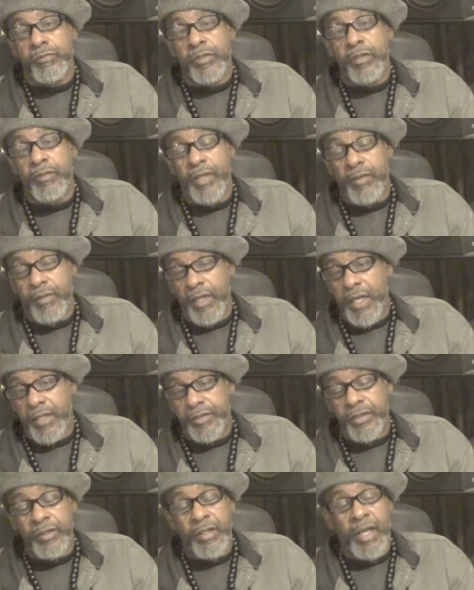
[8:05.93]
of
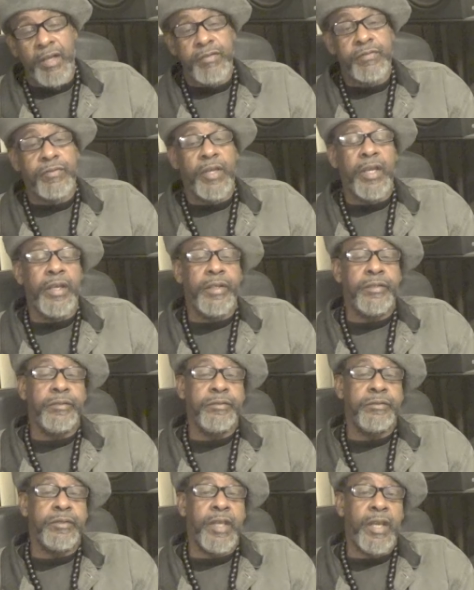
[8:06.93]
everlasting life
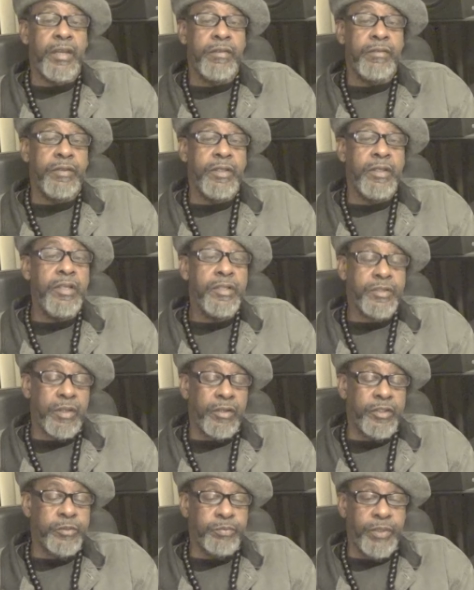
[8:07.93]
and gave Esau
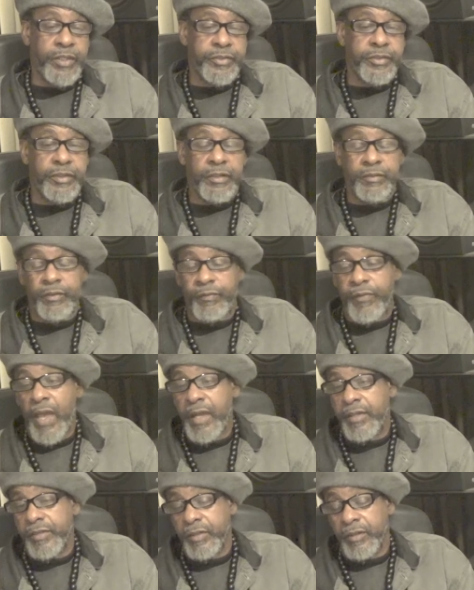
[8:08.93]
his blessing of the
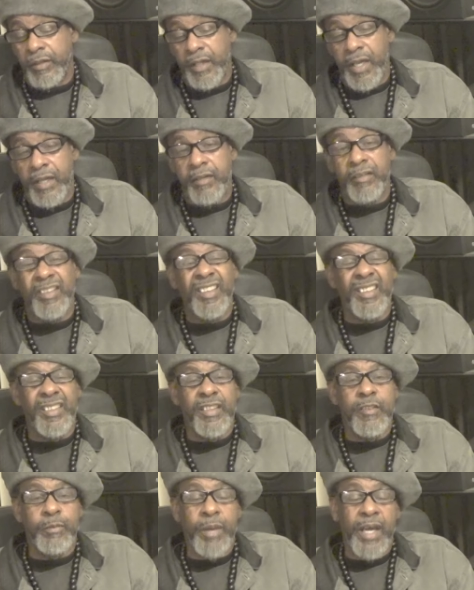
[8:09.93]
fatness of the land and to
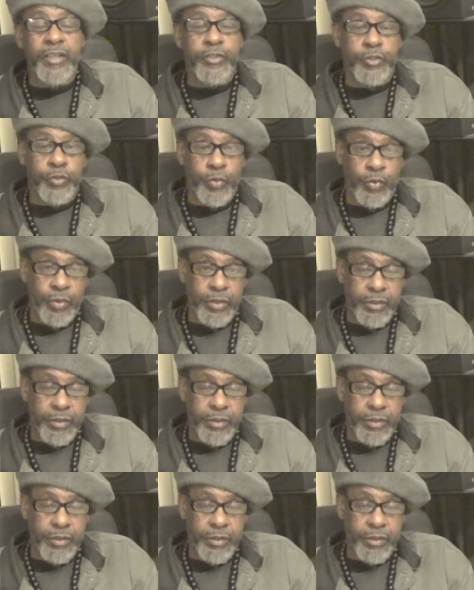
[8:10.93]
live by the sword.